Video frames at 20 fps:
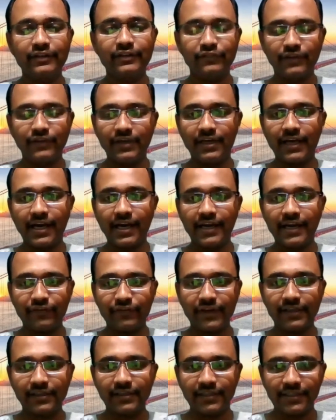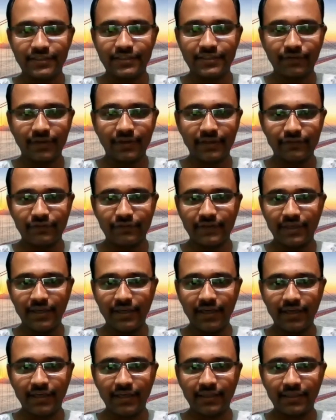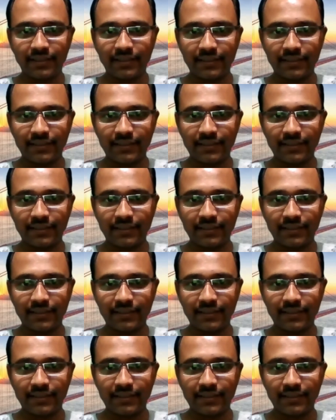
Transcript: different Artifactories for different